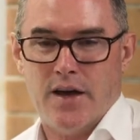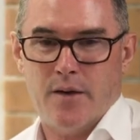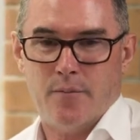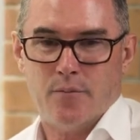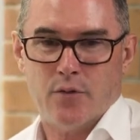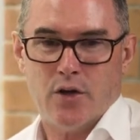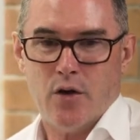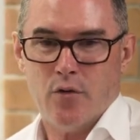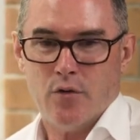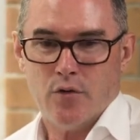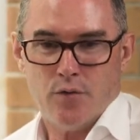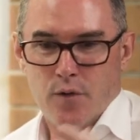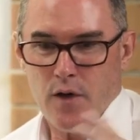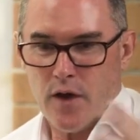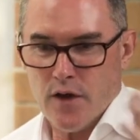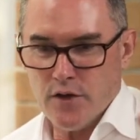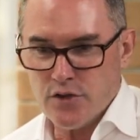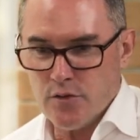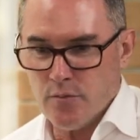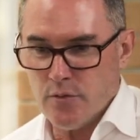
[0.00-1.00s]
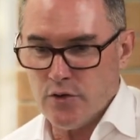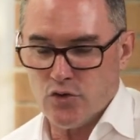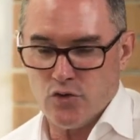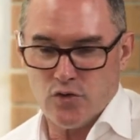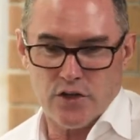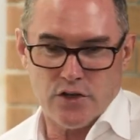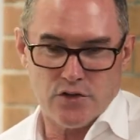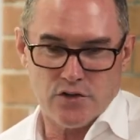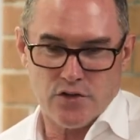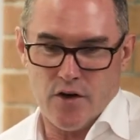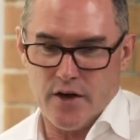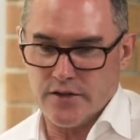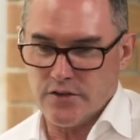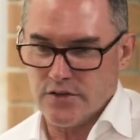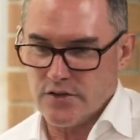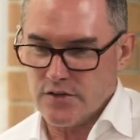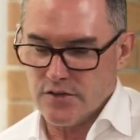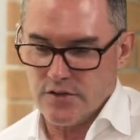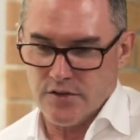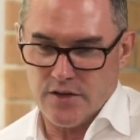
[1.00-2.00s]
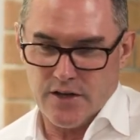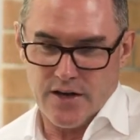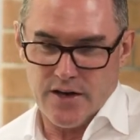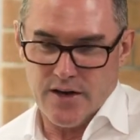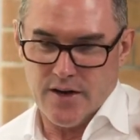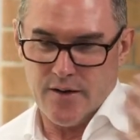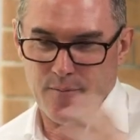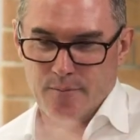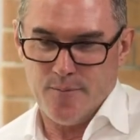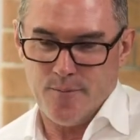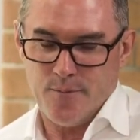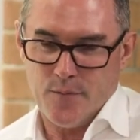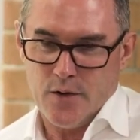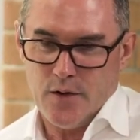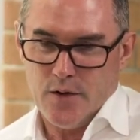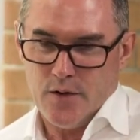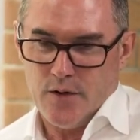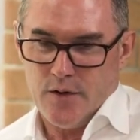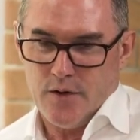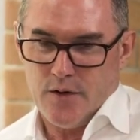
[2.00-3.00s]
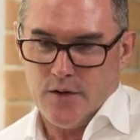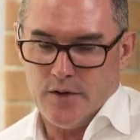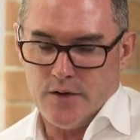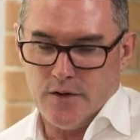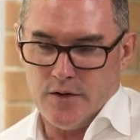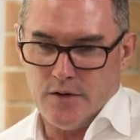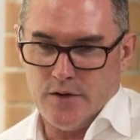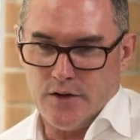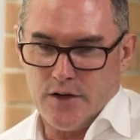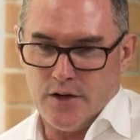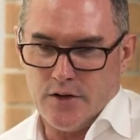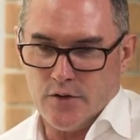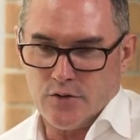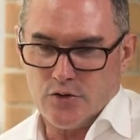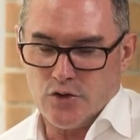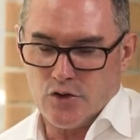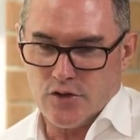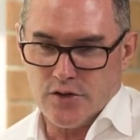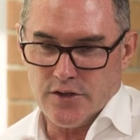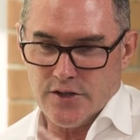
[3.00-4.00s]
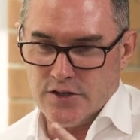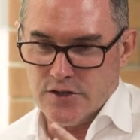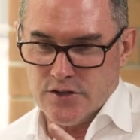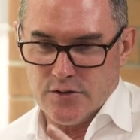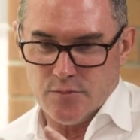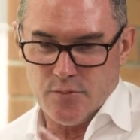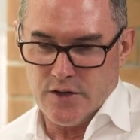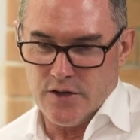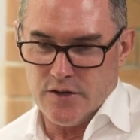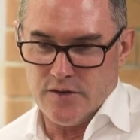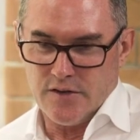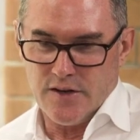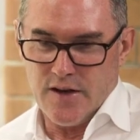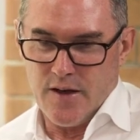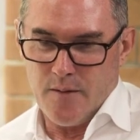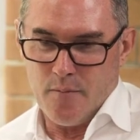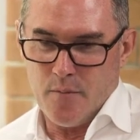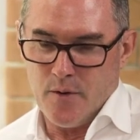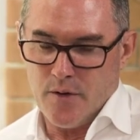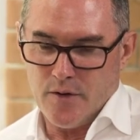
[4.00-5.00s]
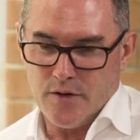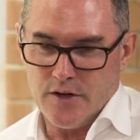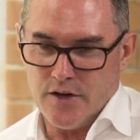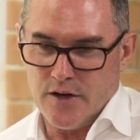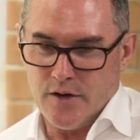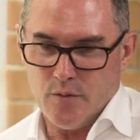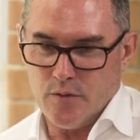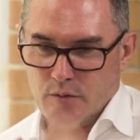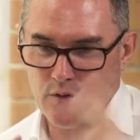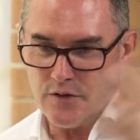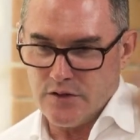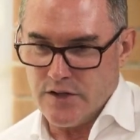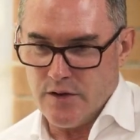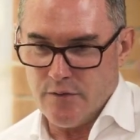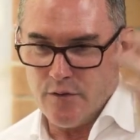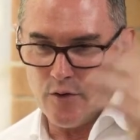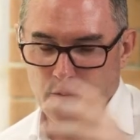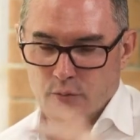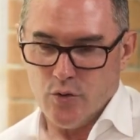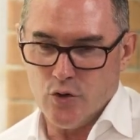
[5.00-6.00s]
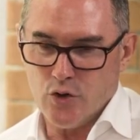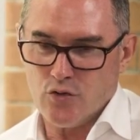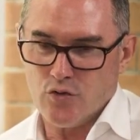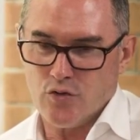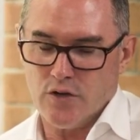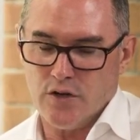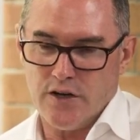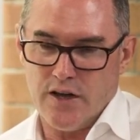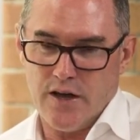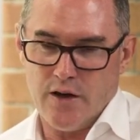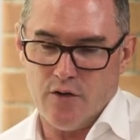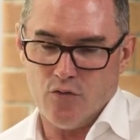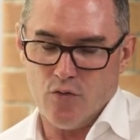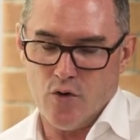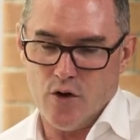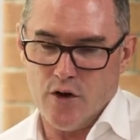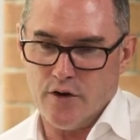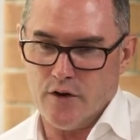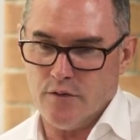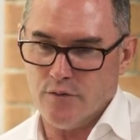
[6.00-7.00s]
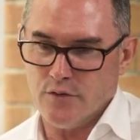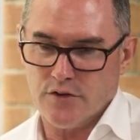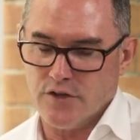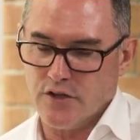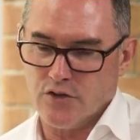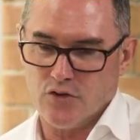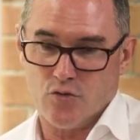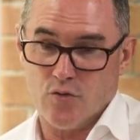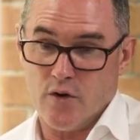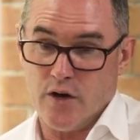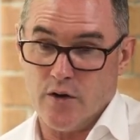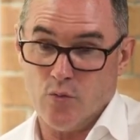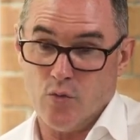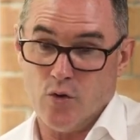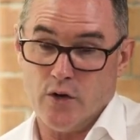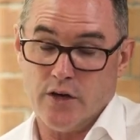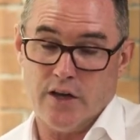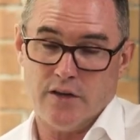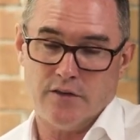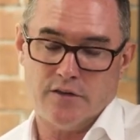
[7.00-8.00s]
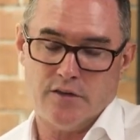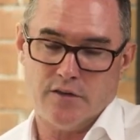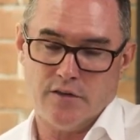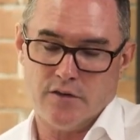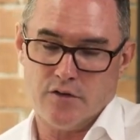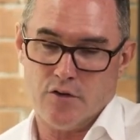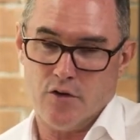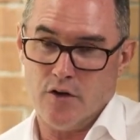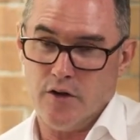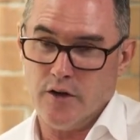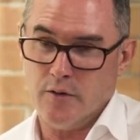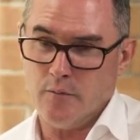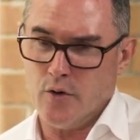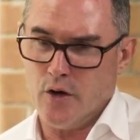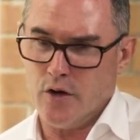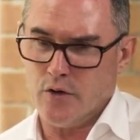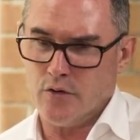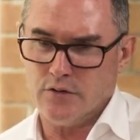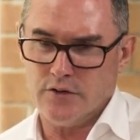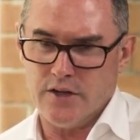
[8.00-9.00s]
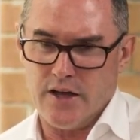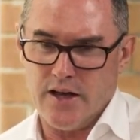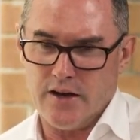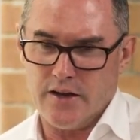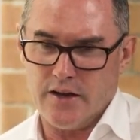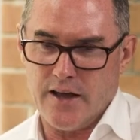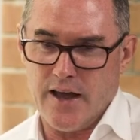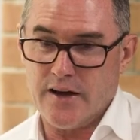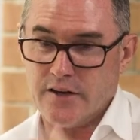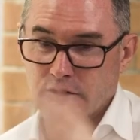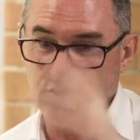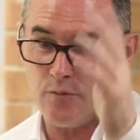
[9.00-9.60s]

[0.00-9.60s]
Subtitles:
Go and follow some interesting sites. Not just Lisa's, but there's a number. Stefan Bertrand in our ride office does great work, as does his colleague Michael Dowling. Alex